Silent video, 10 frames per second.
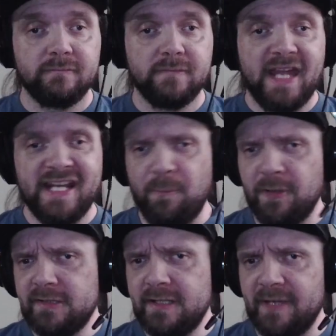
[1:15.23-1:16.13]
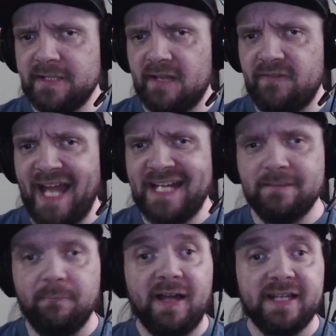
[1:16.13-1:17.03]
Now, personally, myself, I didn't
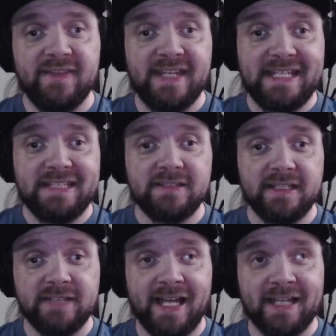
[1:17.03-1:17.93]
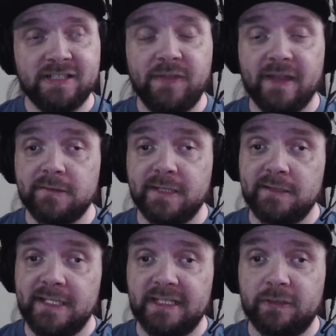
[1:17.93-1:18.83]
mind the
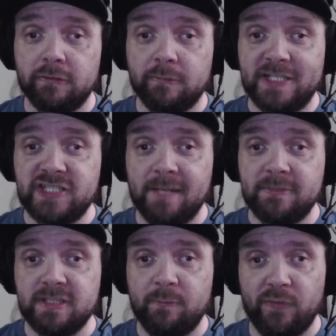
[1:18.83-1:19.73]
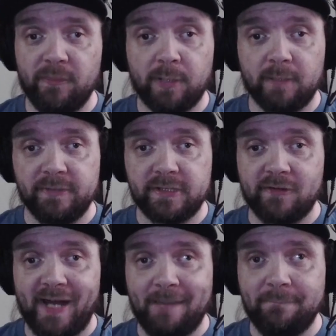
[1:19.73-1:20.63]
2016 Cruiserweight Championship with the purple
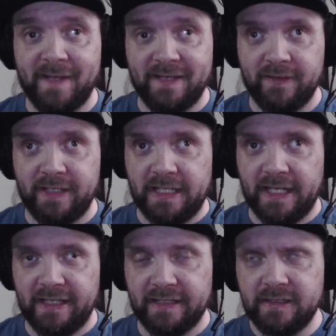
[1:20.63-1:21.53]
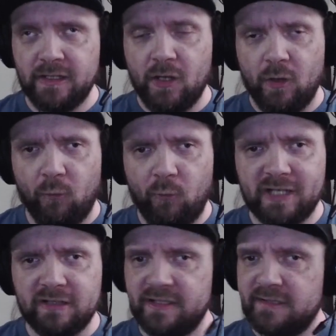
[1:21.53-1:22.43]
strap and the
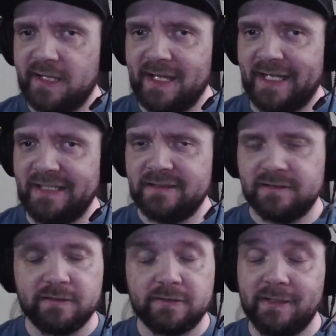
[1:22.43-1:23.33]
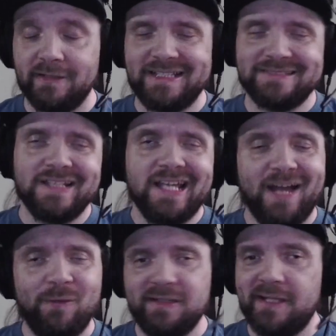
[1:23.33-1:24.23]
weird design. Well, I
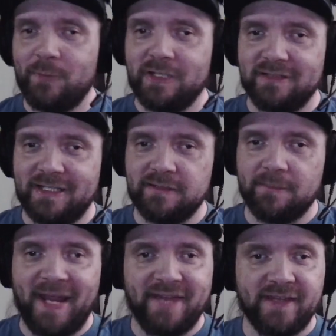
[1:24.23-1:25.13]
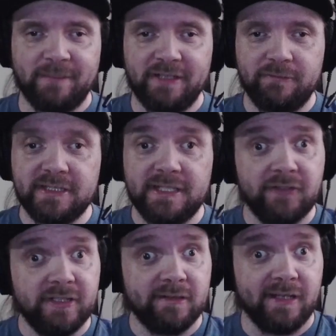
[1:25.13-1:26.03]
don't want to say weird like it's a bad thing, but it was a
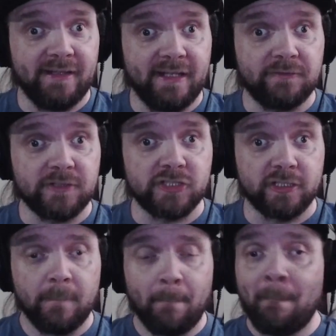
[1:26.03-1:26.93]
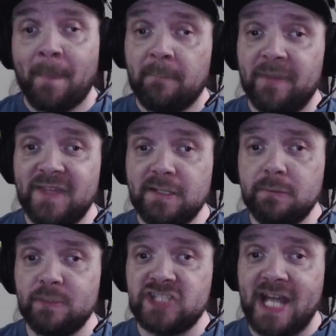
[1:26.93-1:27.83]
different design, that's for sure. But this is
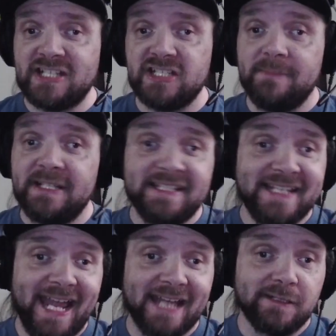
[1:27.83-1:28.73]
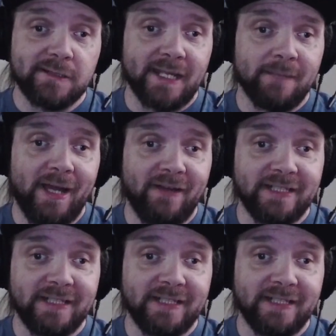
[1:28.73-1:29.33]
what ChatGPT had to say about it.